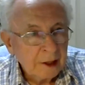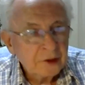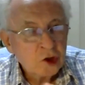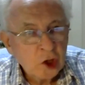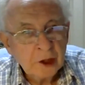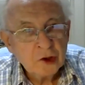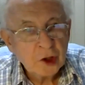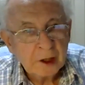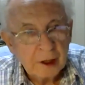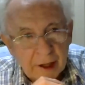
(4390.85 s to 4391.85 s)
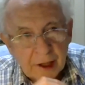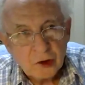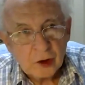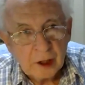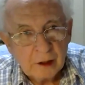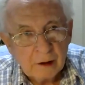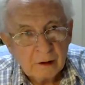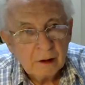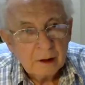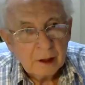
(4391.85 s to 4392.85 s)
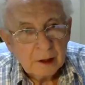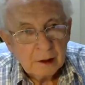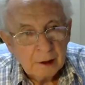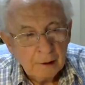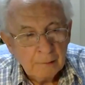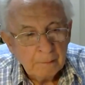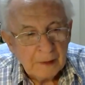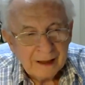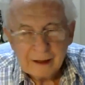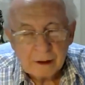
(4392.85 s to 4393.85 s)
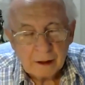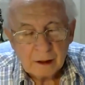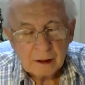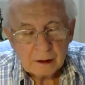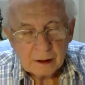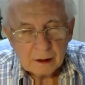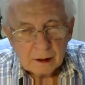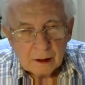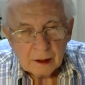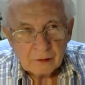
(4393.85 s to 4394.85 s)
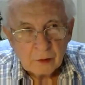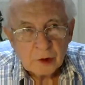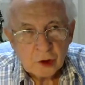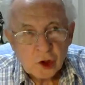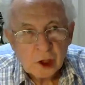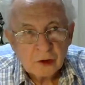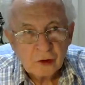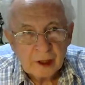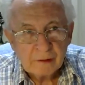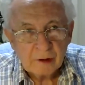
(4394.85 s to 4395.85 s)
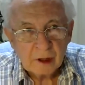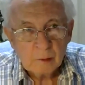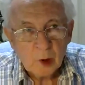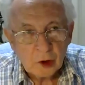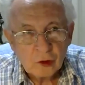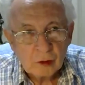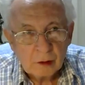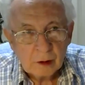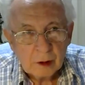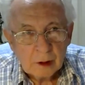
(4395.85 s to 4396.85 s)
That's changing, and an educated laity is going to change that very much,